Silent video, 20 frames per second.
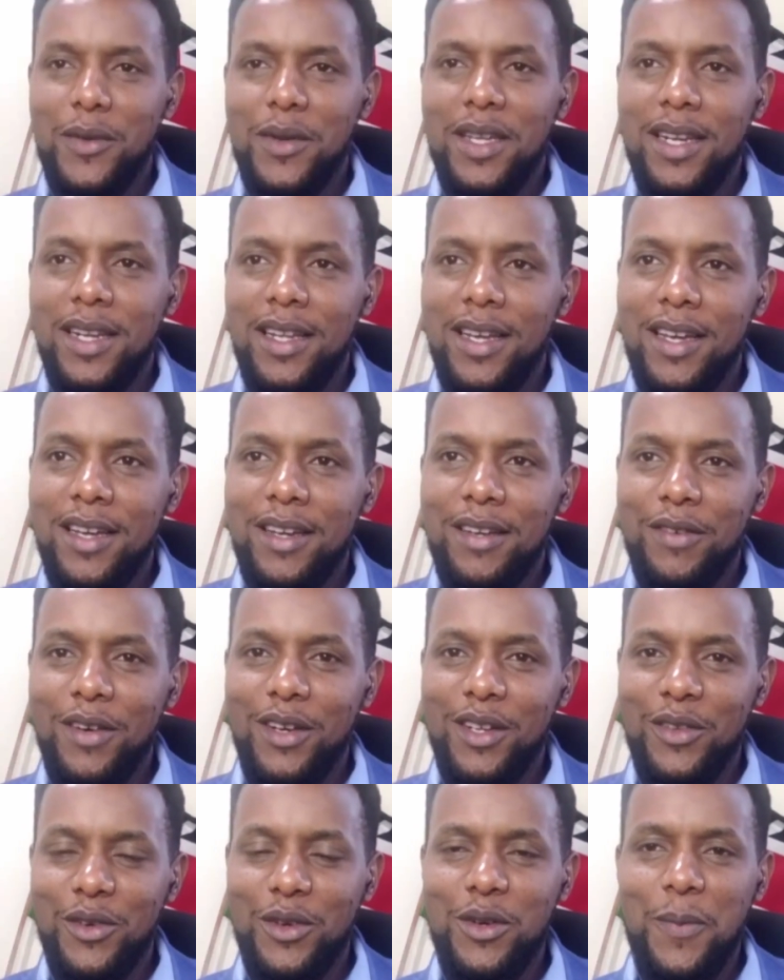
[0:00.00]
take a crack at it,
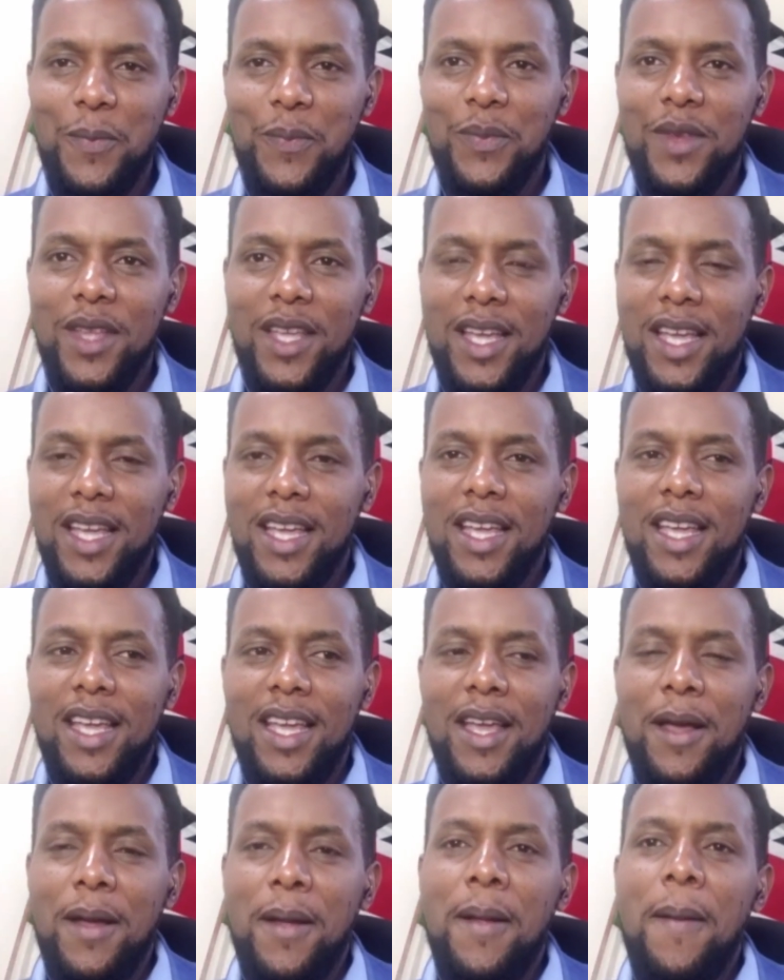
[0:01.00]
and then Karaoke
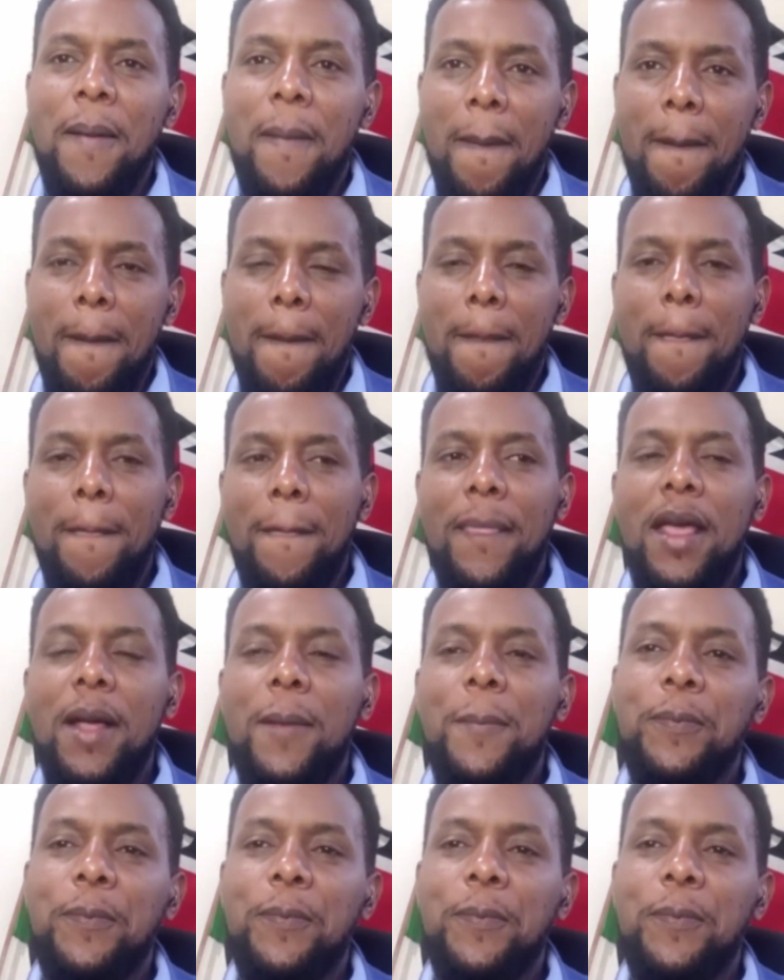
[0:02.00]
can also say something.